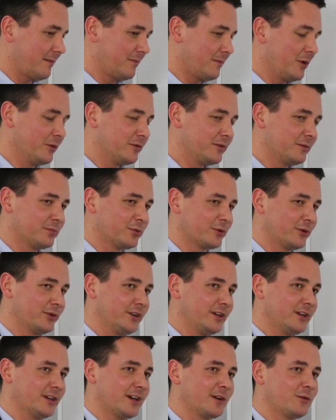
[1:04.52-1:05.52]
most
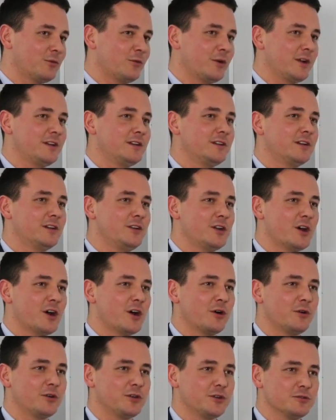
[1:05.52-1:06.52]
importantly, like when to
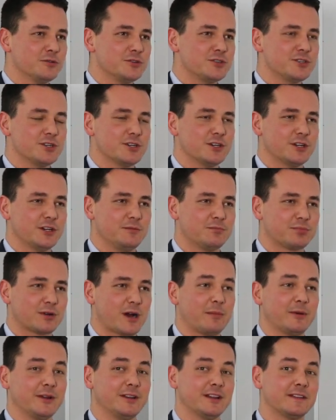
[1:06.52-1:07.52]
know you should
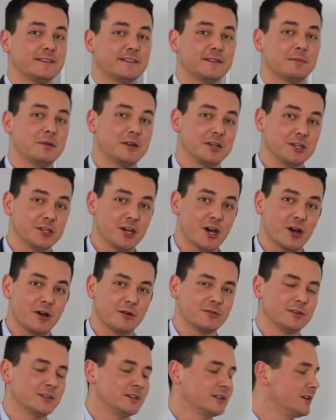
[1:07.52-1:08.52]
probably let somebody go.
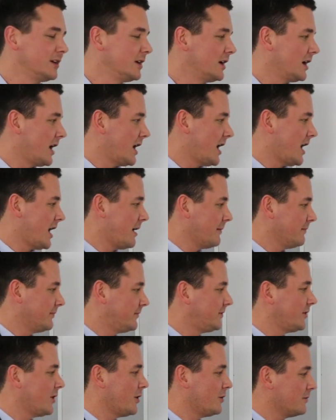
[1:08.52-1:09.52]

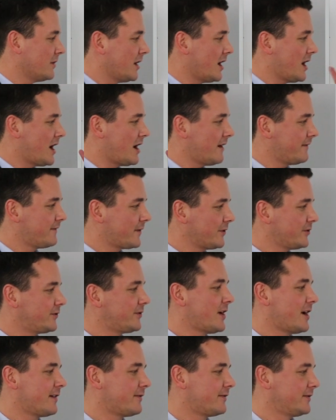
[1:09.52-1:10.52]
First
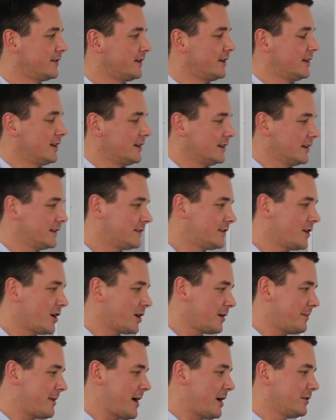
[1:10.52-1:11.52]
off, let's
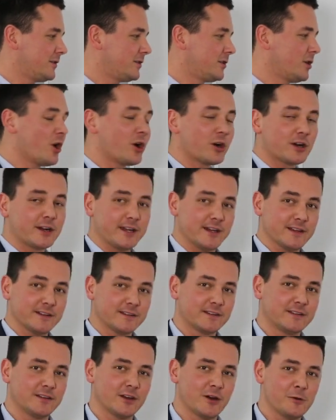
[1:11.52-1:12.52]
talk about
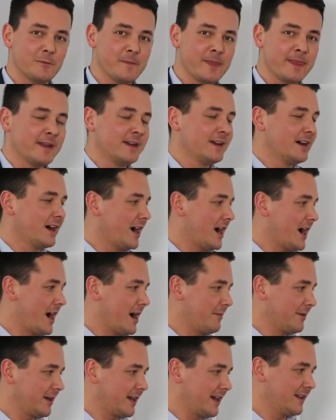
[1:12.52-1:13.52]
targets. So
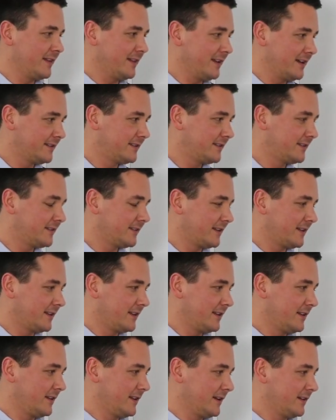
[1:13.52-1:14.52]
again,
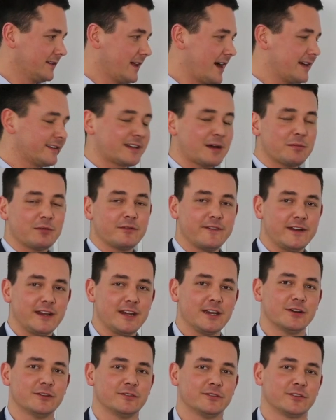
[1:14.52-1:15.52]
these last couple of
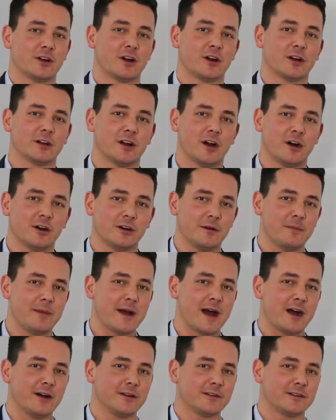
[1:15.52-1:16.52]
videos are all
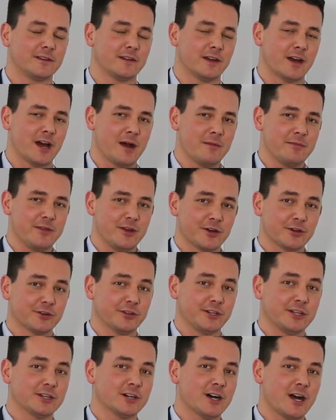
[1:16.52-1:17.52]
about the
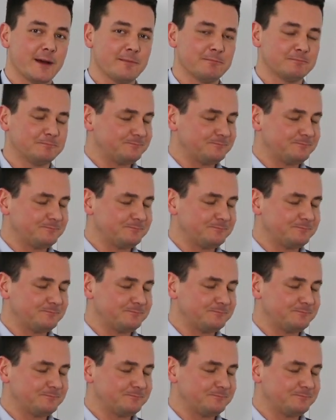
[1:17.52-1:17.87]
early climb.